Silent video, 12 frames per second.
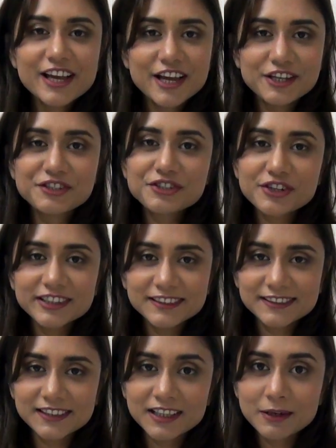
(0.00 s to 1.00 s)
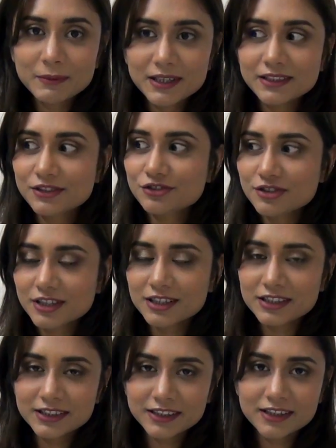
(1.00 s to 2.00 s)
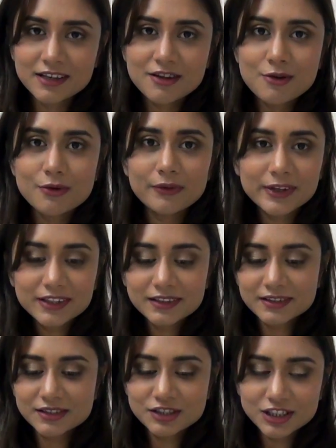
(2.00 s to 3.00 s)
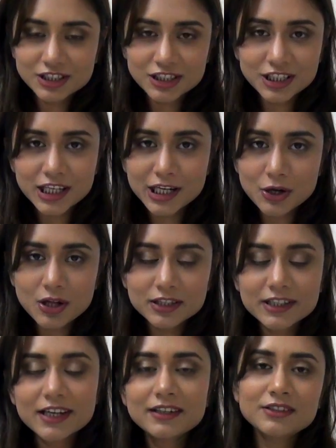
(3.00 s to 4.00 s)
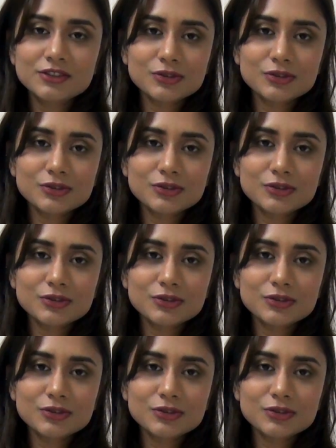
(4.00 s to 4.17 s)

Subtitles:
Enjoy seeing me struggling with stitching and all that.